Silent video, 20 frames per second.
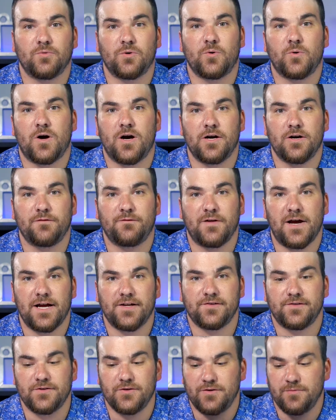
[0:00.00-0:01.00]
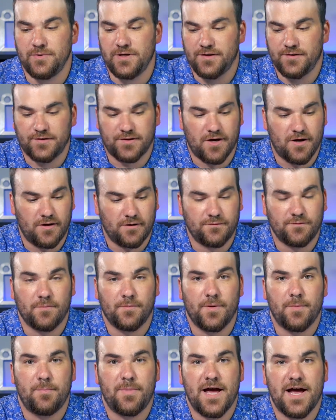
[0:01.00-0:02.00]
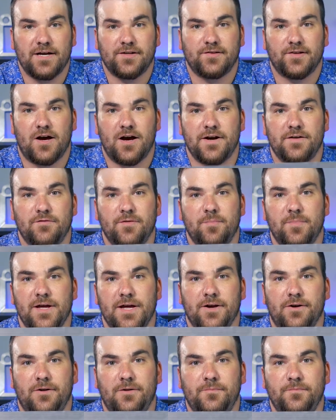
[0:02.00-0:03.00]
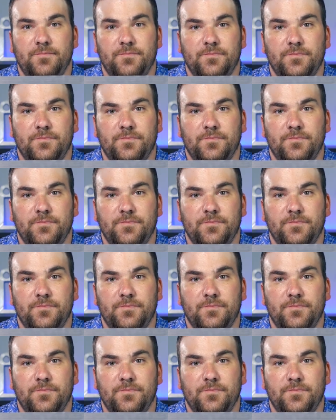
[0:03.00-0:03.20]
require a fastener to be installed from the back side of the panel.